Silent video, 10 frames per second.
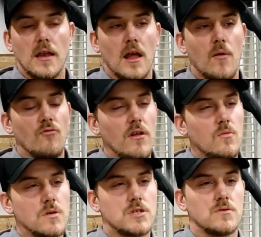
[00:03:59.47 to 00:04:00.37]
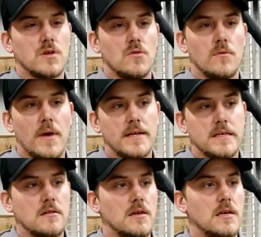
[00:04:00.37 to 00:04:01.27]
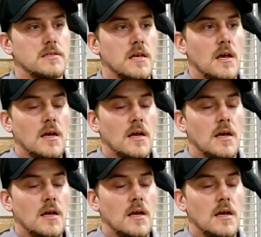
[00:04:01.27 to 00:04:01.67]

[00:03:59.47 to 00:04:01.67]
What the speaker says: And really what you're doing basically is